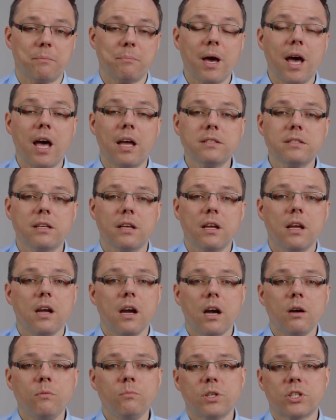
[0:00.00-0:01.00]
part
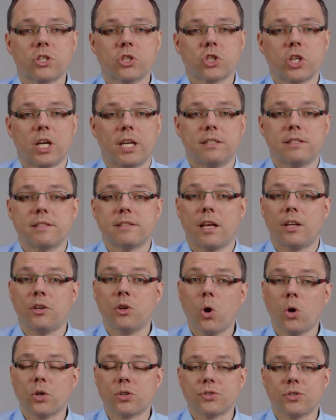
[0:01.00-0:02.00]
and which channels are
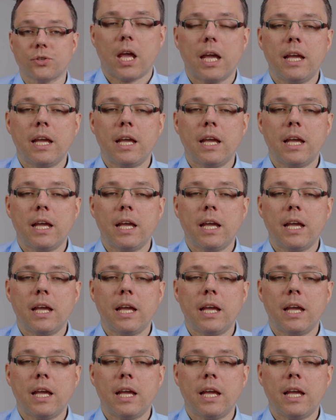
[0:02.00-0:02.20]
not.